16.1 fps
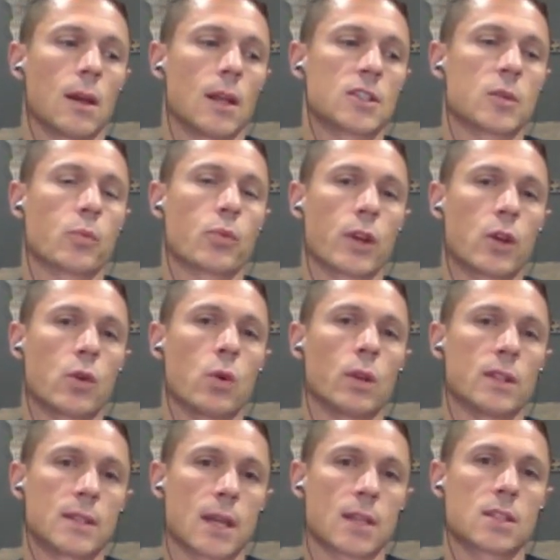pretty
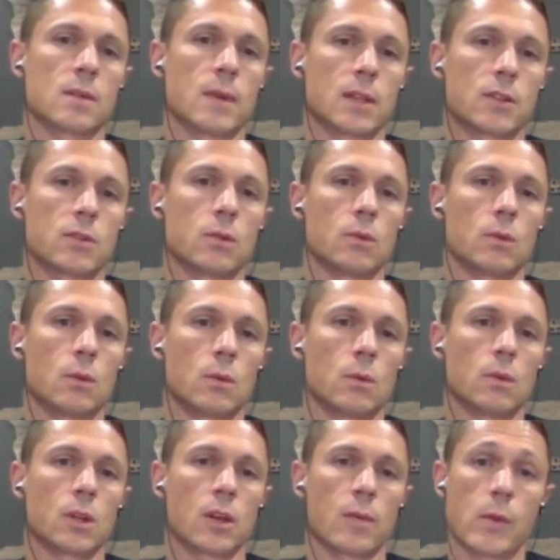cool testament
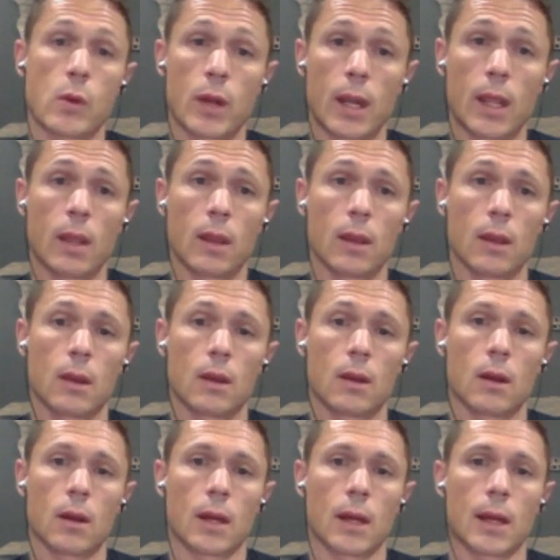to the community.
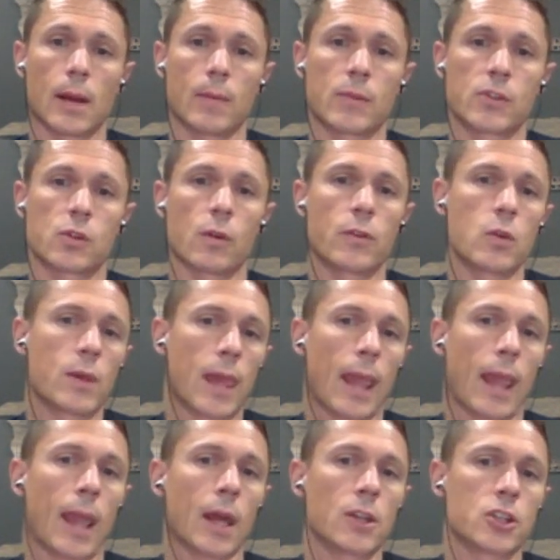So if you
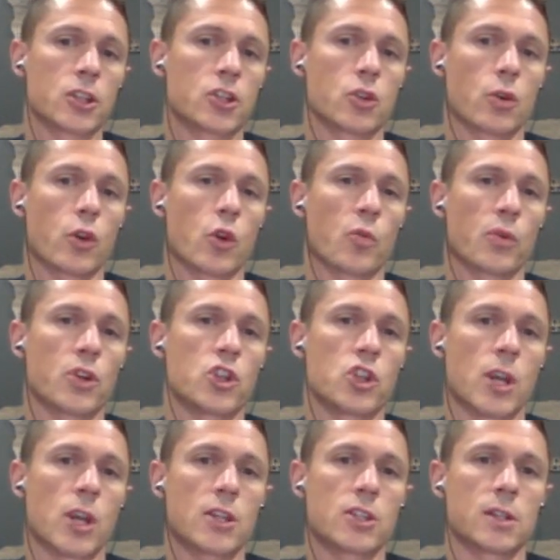can just show your
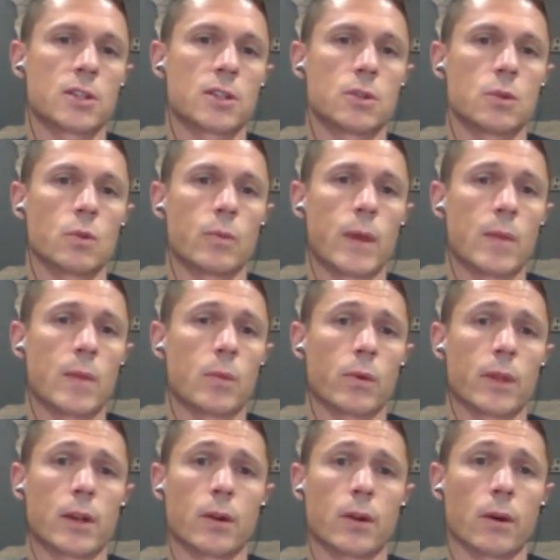appreciation to people
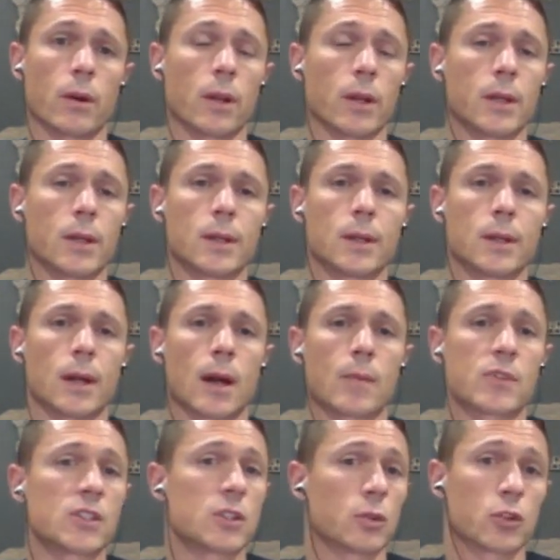that are
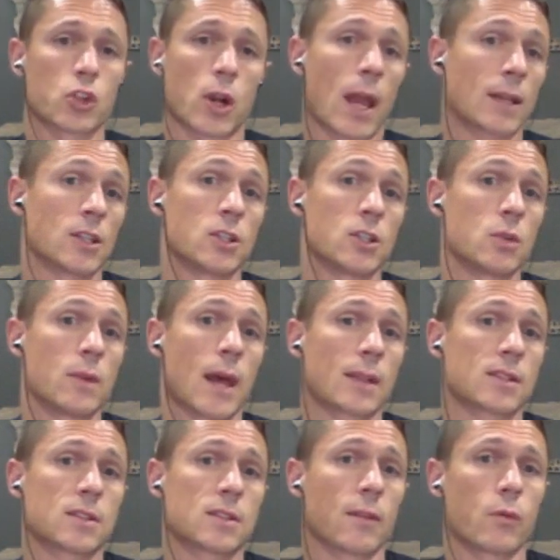still trying to do
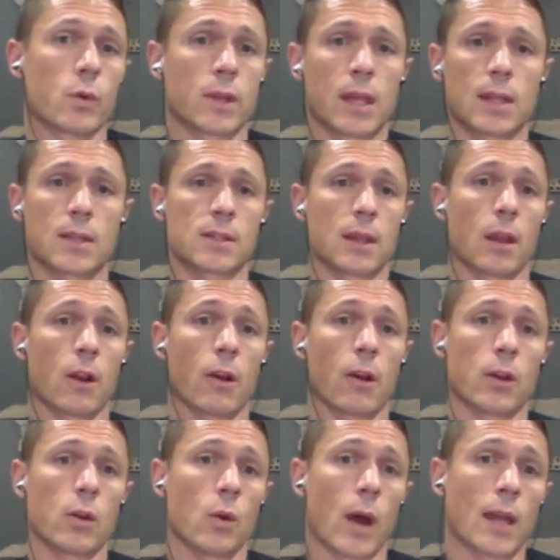that stuff with kids there.
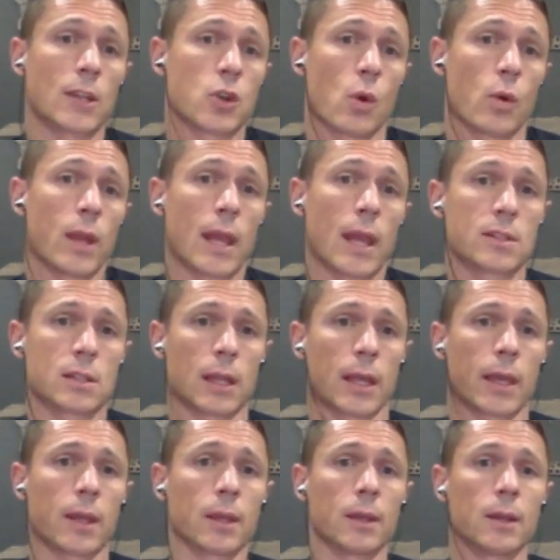I know I donate to
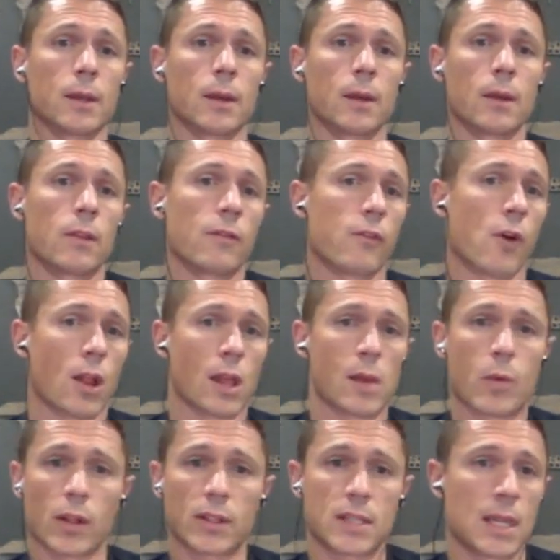like the
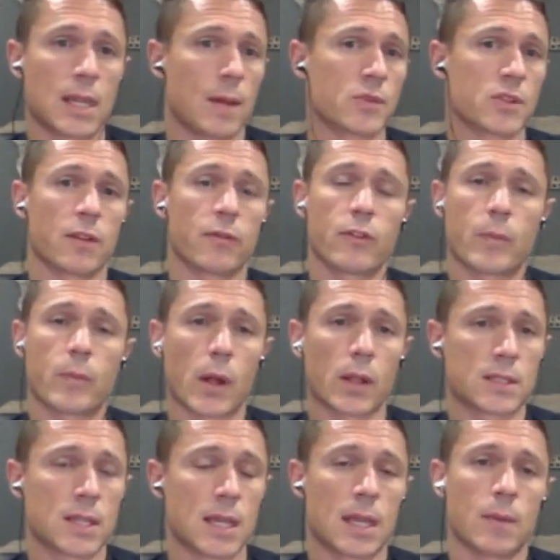volleyball teams and the
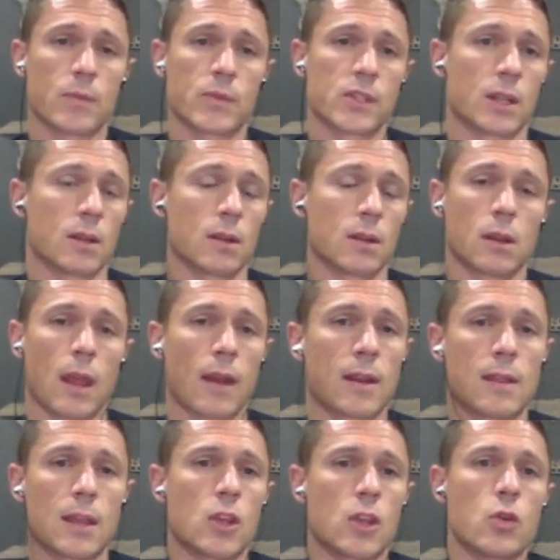football teams, and
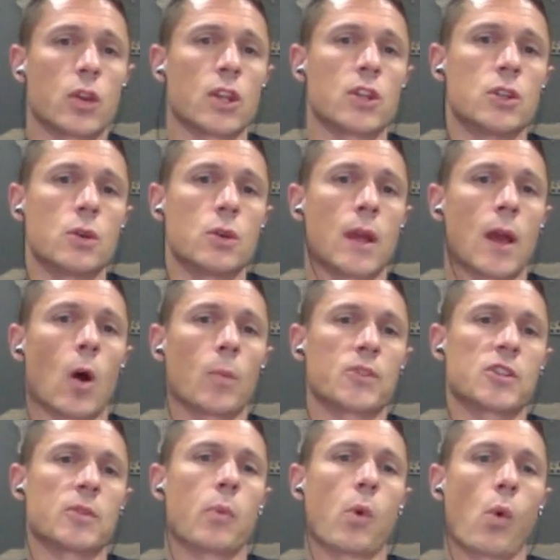anything you can do to help
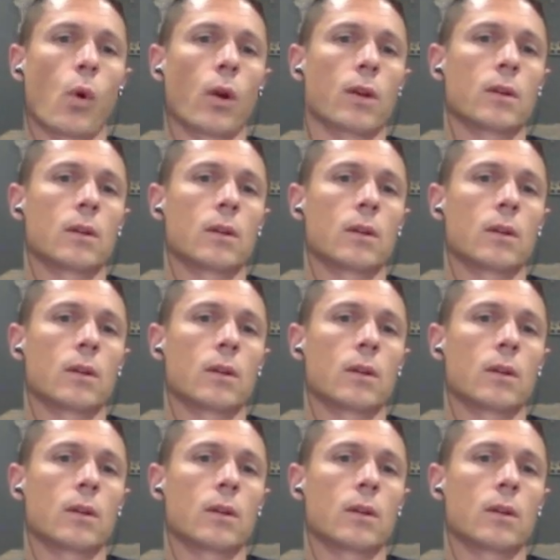support